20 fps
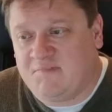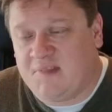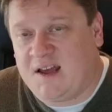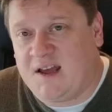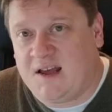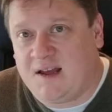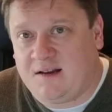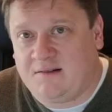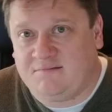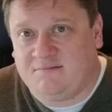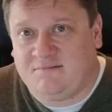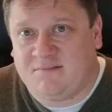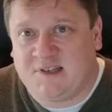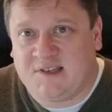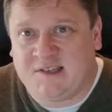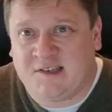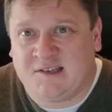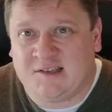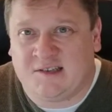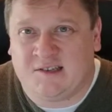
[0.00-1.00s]
then
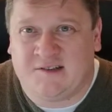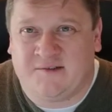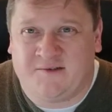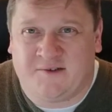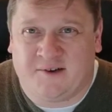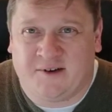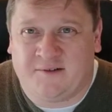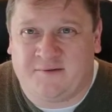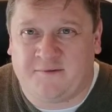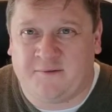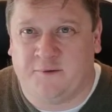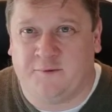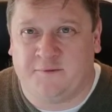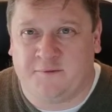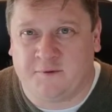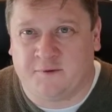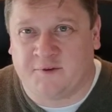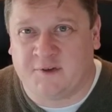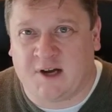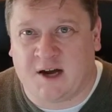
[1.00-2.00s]
this isn't a very
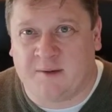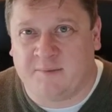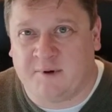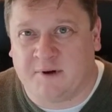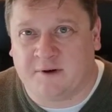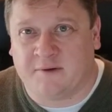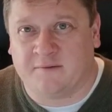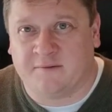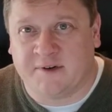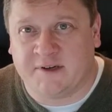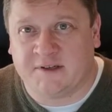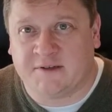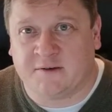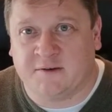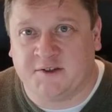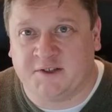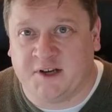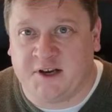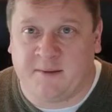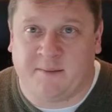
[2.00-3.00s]
fruitful topic of
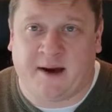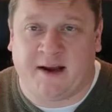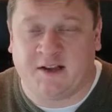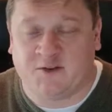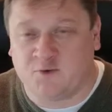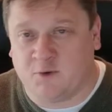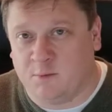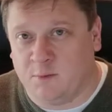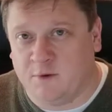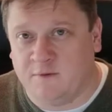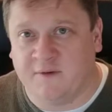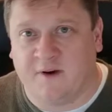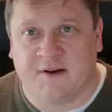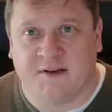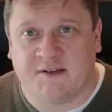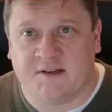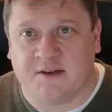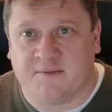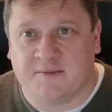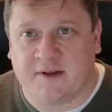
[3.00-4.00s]
research and you might as well move on
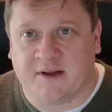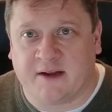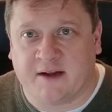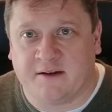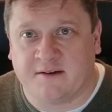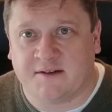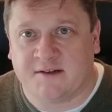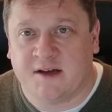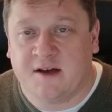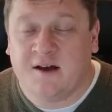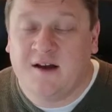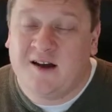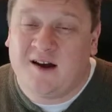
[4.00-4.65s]
to something else.